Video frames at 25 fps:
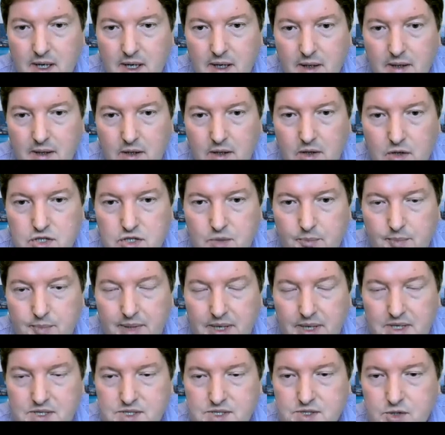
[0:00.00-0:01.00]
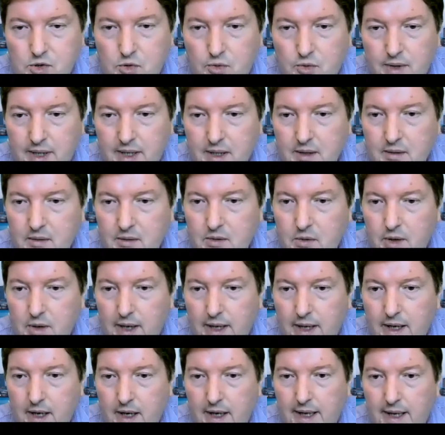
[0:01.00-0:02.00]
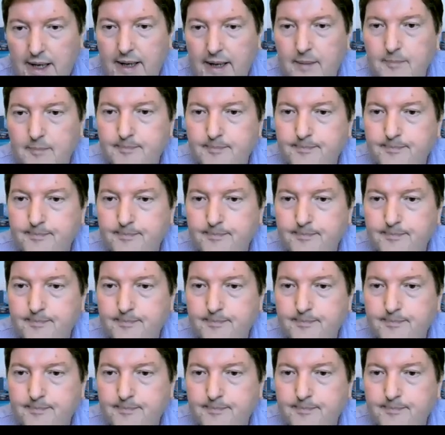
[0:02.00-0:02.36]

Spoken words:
you should be scoring quite highly.